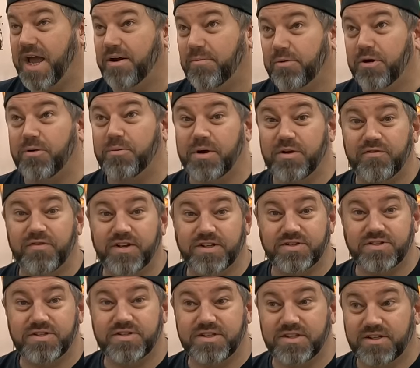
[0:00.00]
kind of permanent
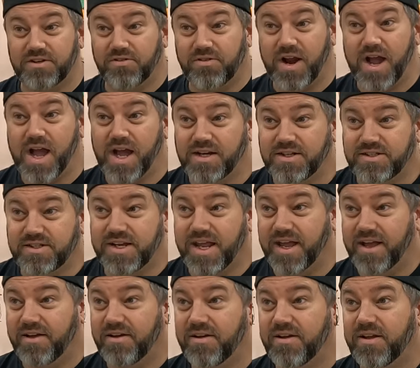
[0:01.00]
fixtures of the garage
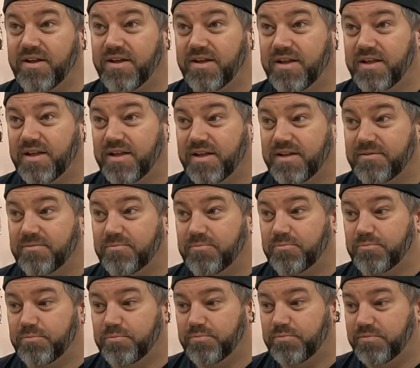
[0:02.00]
now.
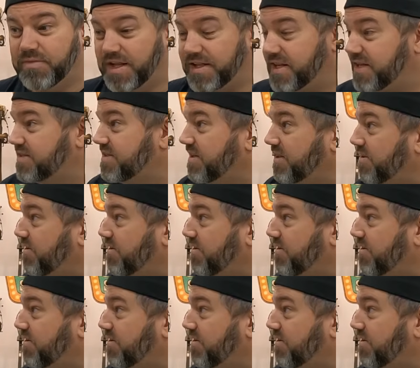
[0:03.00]
That doesn't